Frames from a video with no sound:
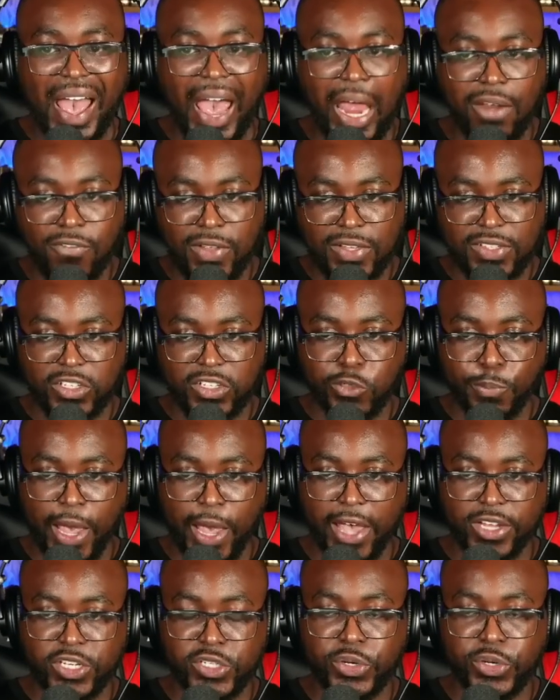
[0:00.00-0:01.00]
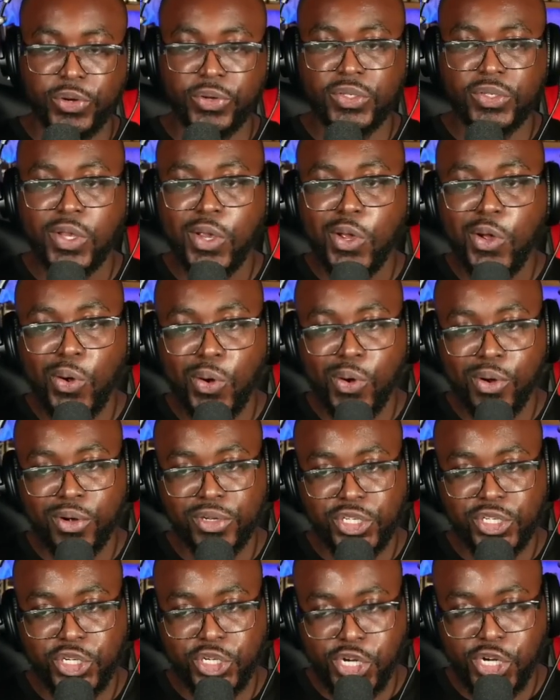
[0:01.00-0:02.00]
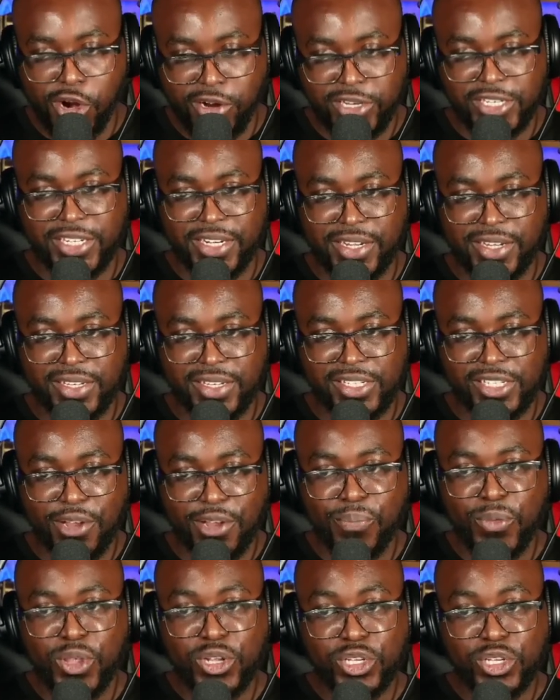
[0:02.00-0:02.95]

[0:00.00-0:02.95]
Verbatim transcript: Adventist pastors or churches